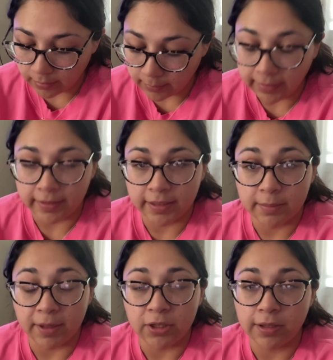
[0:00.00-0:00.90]
because
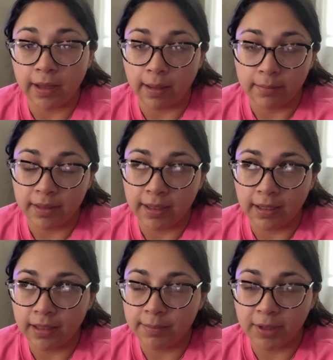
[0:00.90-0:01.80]
especially I'm
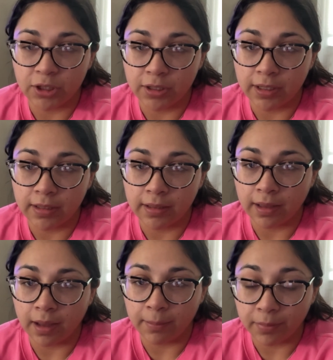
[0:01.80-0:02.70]
thinking, especially in
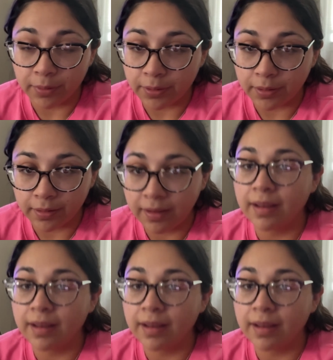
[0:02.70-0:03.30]
the upper